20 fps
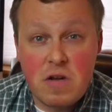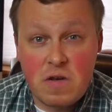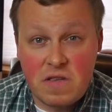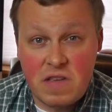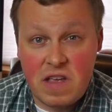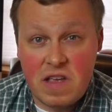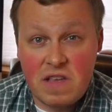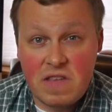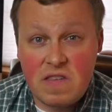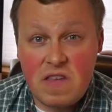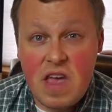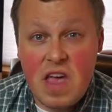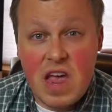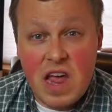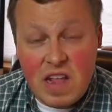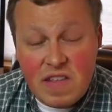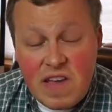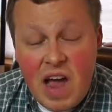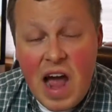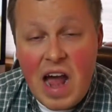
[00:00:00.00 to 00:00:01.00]
news is
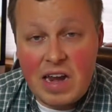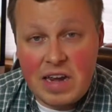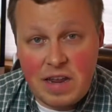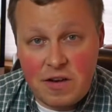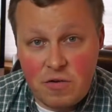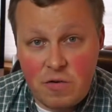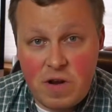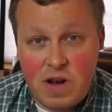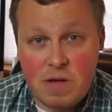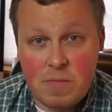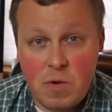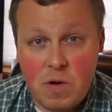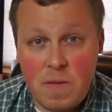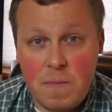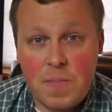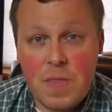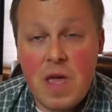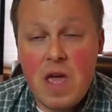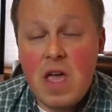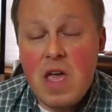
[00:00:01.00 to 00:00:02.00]
it's highly
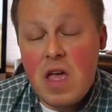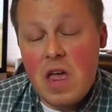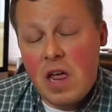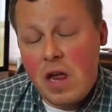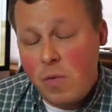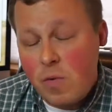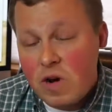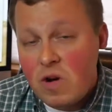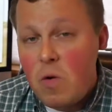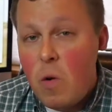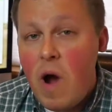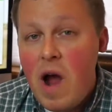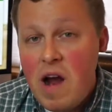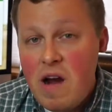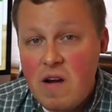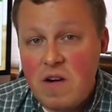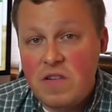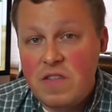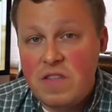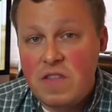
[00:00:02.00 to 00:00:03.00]
treatable. It
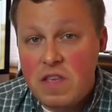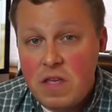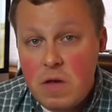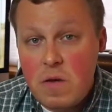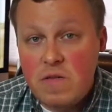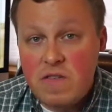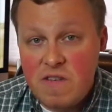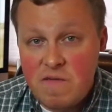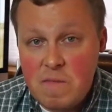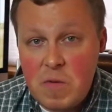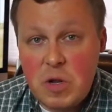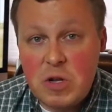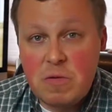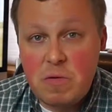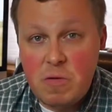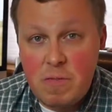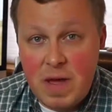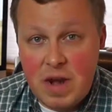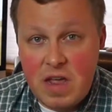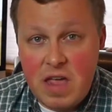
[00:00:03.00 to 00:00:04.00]
requires the use of
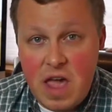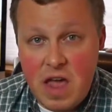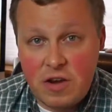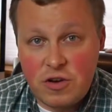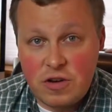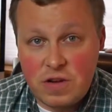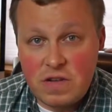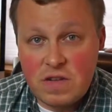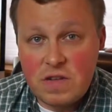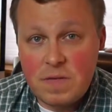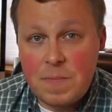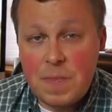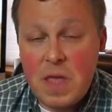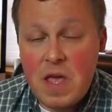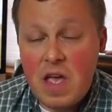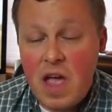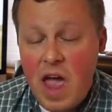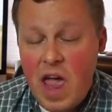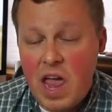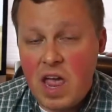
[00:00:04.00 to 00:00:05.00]
multiple medications
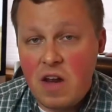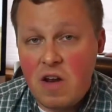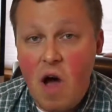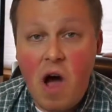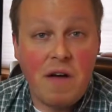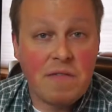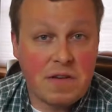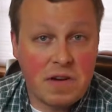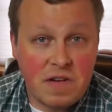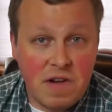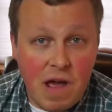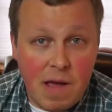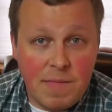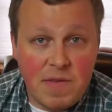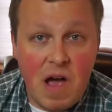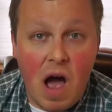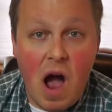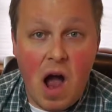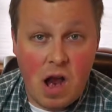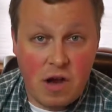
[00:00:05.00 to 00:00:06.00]
and
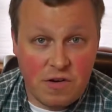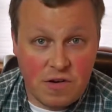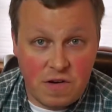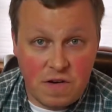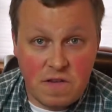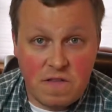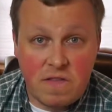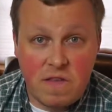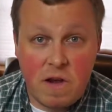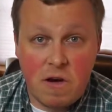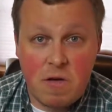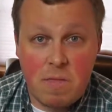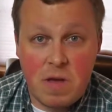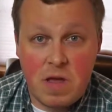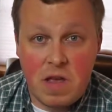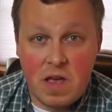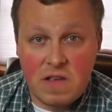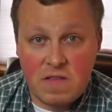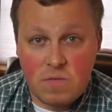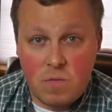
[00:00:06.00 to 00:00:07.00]
oftentimes oxygen
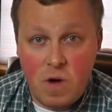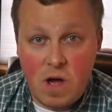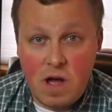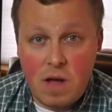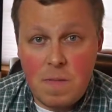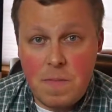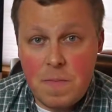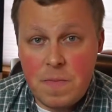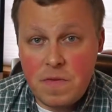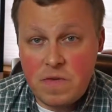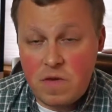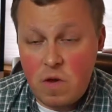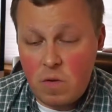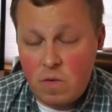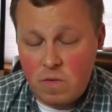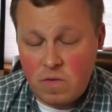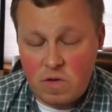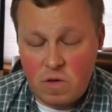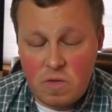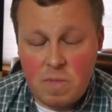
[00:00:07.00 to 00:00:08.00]
therapy as well.
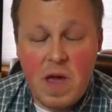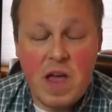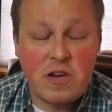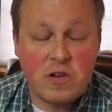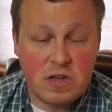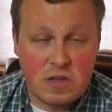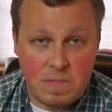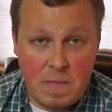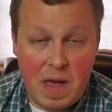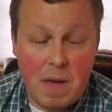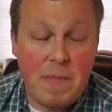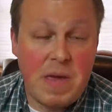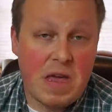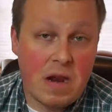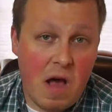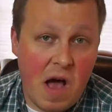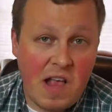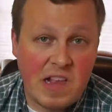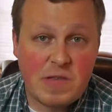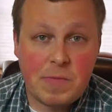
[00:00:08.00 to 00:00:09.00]
So, so the patients may be
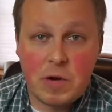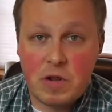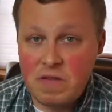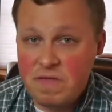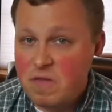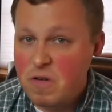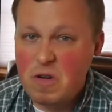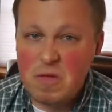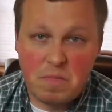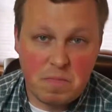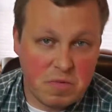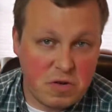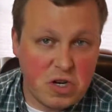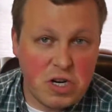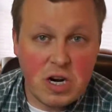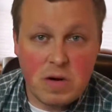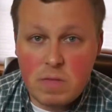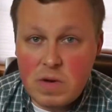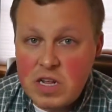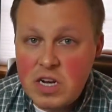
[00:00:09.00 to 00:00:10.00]
in hospital for
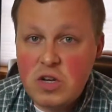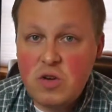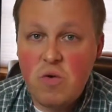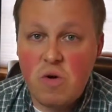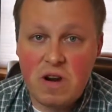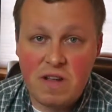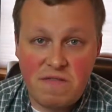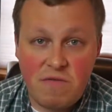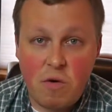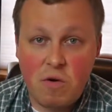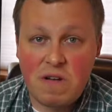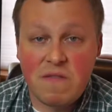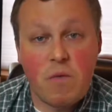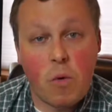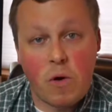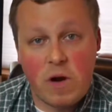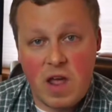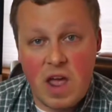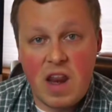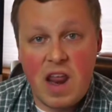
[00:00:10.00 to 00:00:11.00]
generally 24 to
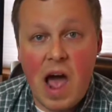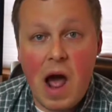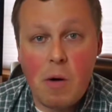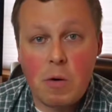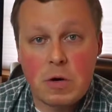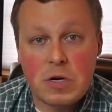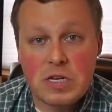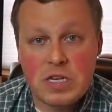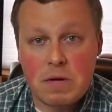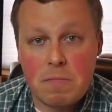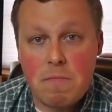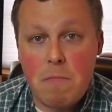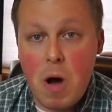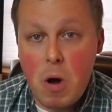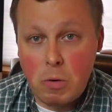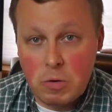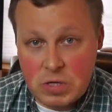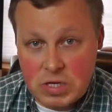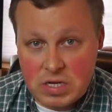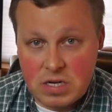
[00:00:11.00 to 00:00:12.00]
48 hours in
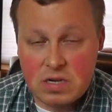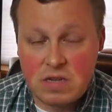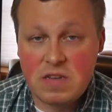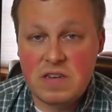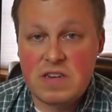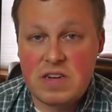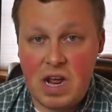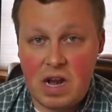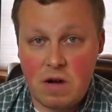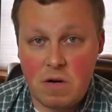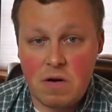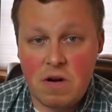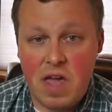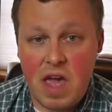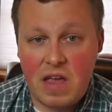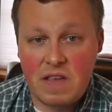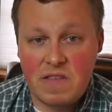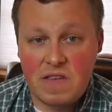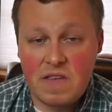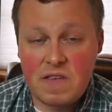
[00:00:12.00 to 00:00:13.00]
most standard
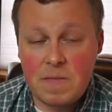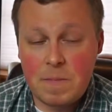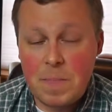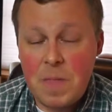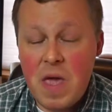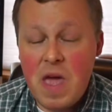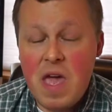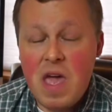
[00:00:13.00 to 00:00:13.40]
cases.